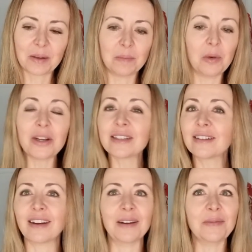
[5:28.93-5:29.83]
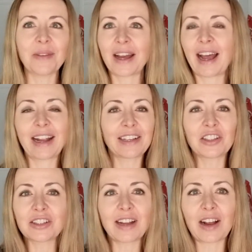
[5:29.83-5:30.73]
moister. I
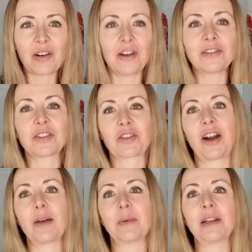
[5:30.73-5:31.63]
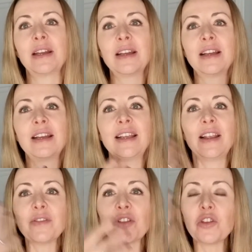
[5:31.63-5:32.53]
can't describe it.
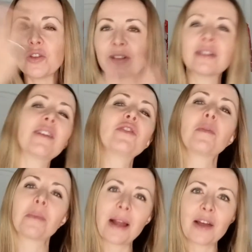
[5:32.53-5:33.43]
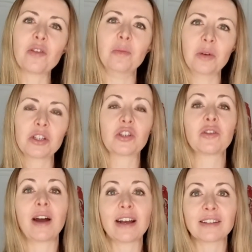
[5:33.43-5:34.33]
Even though you still have to apply your
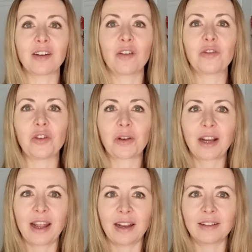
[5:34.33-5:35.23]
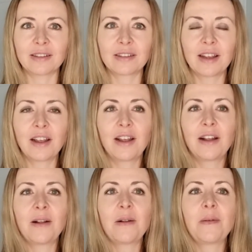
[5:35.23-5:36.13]
moisturizer after you cleanse,
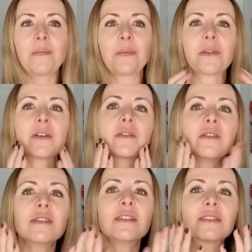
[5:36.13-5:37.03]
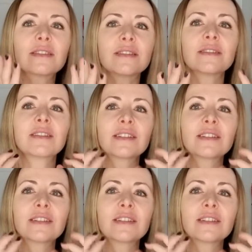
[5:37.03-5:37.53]
it's